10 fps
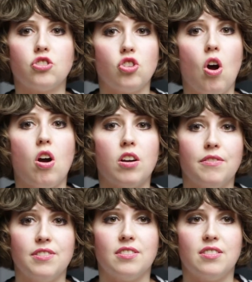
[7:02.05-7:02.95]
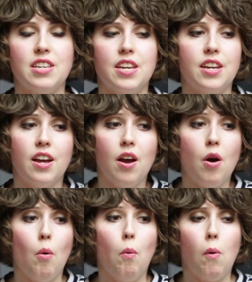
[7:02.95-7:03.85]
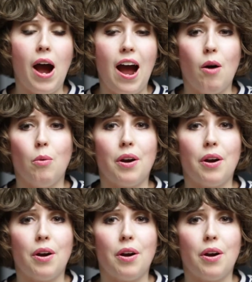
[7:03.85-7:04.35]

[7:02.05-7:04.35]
Song of the Sea. Wow,